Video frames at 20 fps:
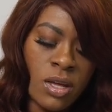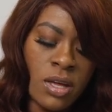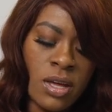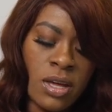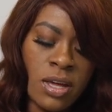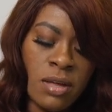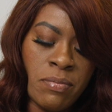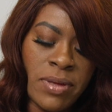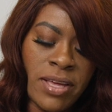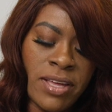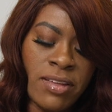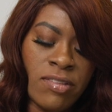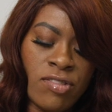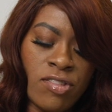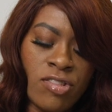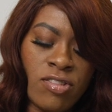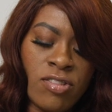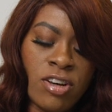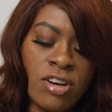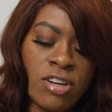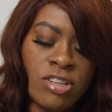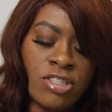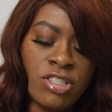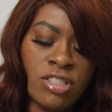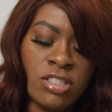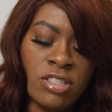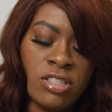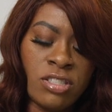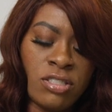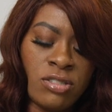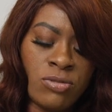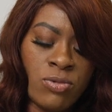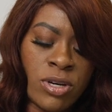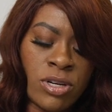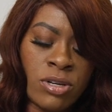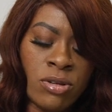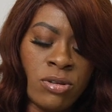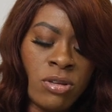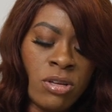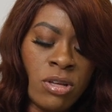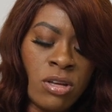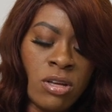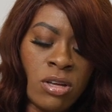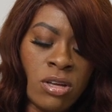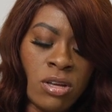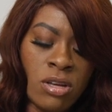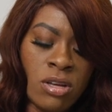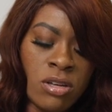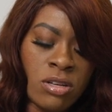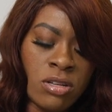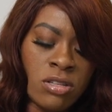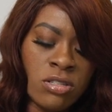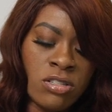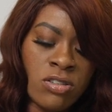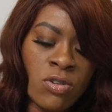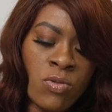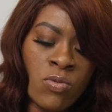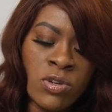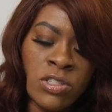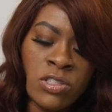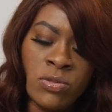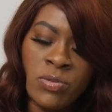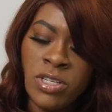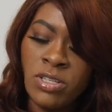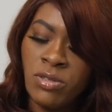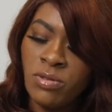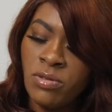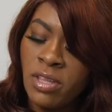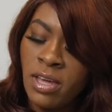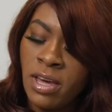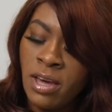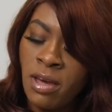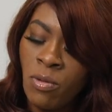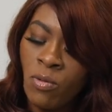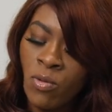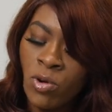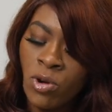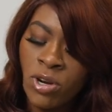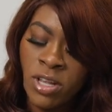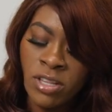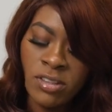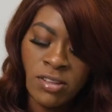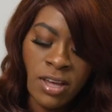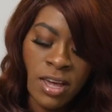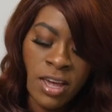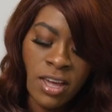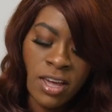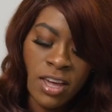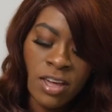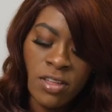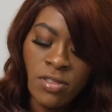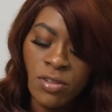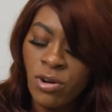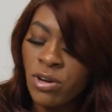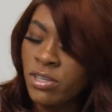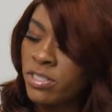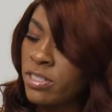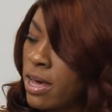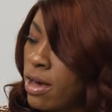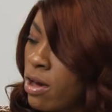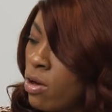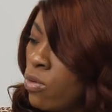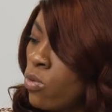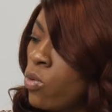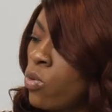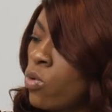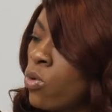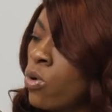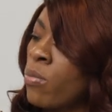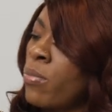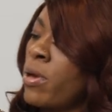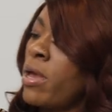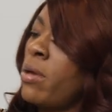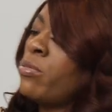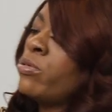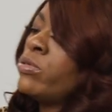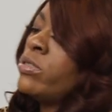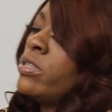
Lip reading: And pesticide as well. So once we do that, we're going to take either a towel or a paper